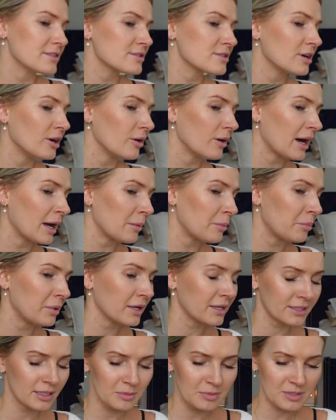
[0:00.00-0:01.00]
So I
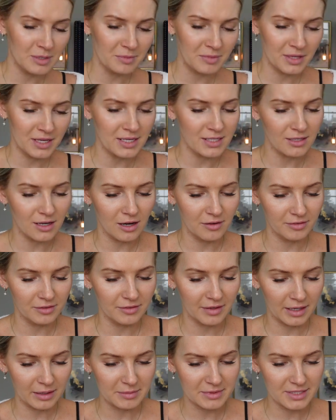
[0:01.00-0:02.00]
picked up some things off of
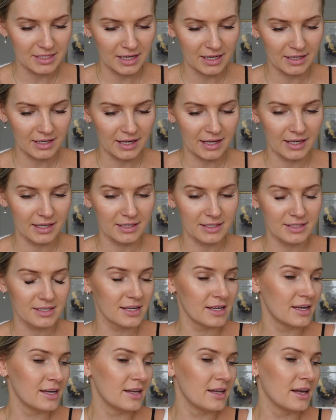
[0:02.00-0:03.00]
Amazon and
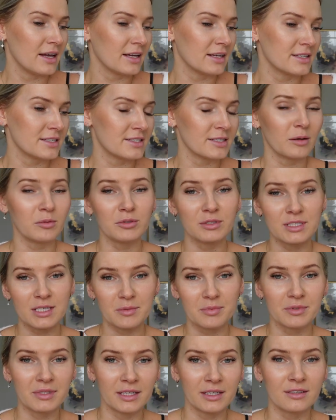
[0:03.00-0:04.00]
Double
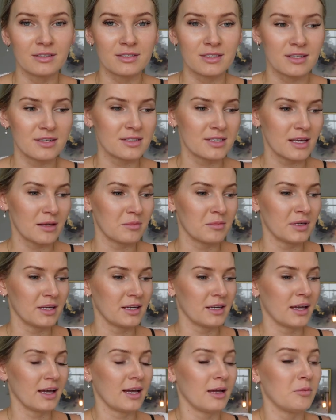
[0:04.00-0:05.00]
Dip Nails sent
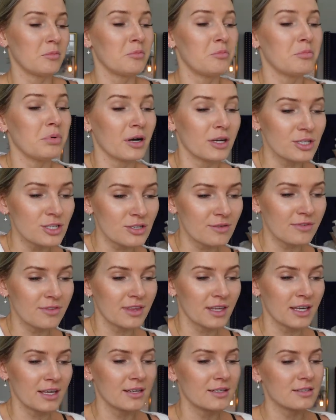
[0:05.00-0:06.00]
me a bunch of
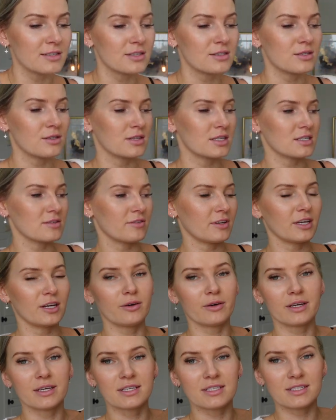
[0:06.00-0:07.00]
things. So this video
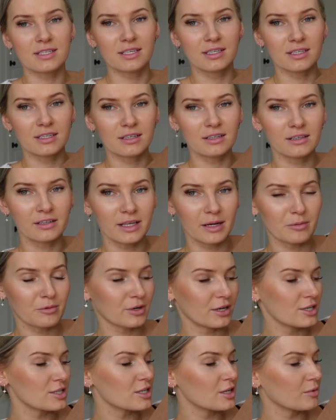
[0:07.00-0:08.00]
is in
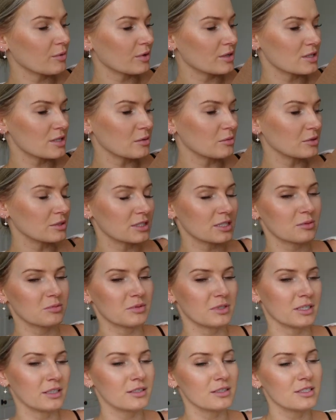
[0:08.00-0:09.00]
collaboration with Double Dip
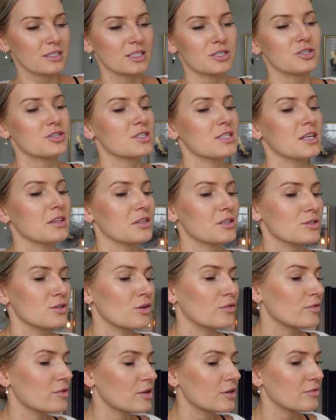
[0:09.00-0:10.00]
Nails. They just sent these
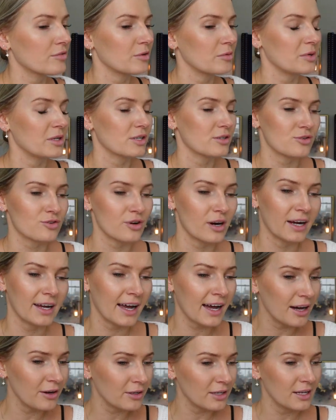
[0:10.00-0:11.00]
over for me to try
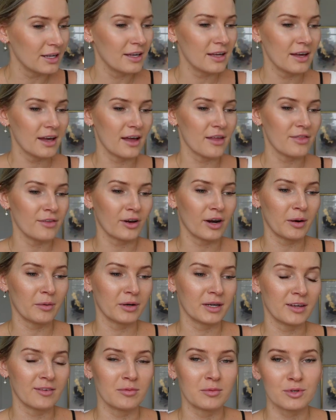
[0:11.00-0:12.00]
out and thought I
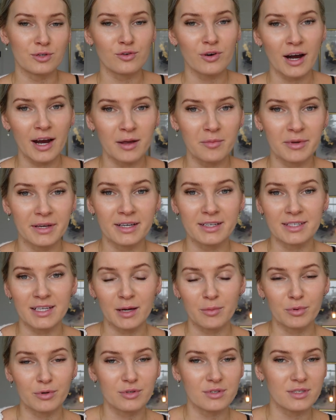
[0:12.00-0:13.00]
would give them a try because
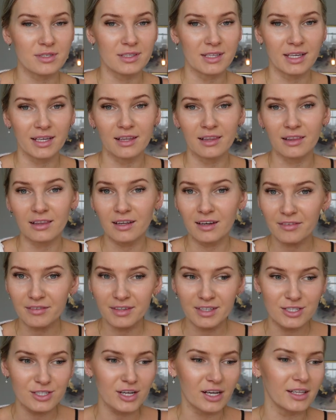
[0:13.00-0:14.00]
I personally love
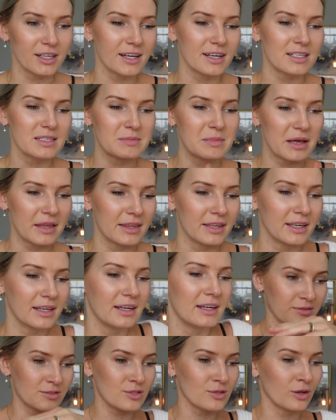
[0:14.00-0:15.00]
the Gel X
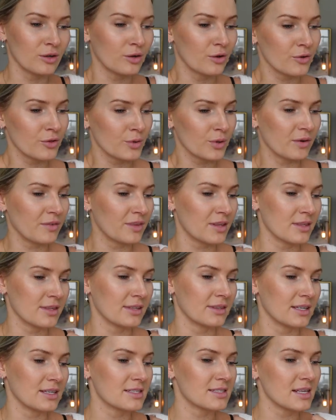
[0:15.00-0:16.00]
method. So I'll go through everything
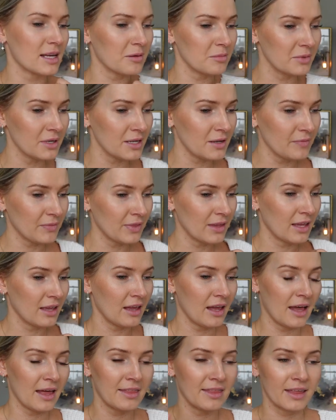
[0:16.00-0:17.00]
that they sent me
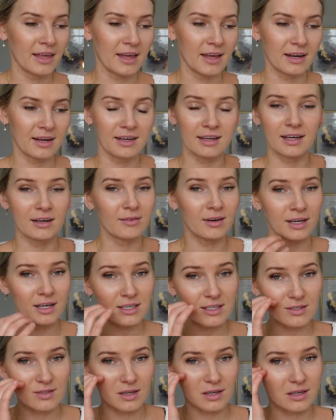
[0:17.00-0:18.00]
and then get right
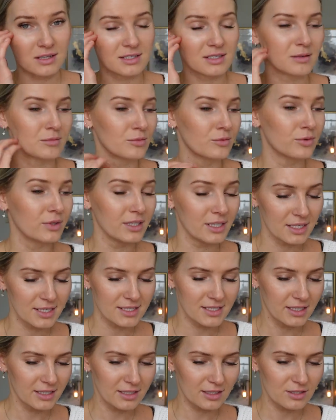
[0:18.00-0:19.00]
into it because I'm really
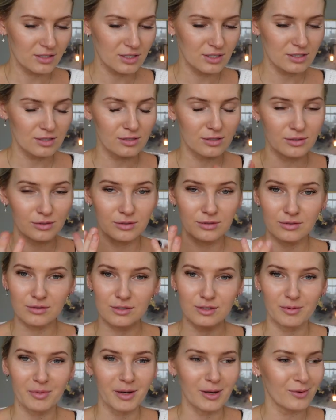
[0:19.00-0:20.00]
excited to
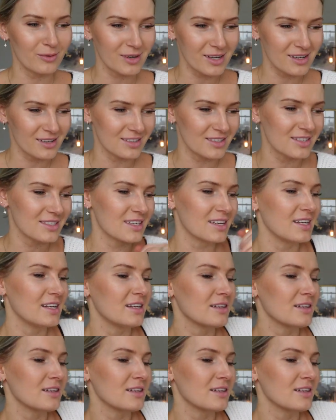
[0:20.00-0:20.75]
do my own nails.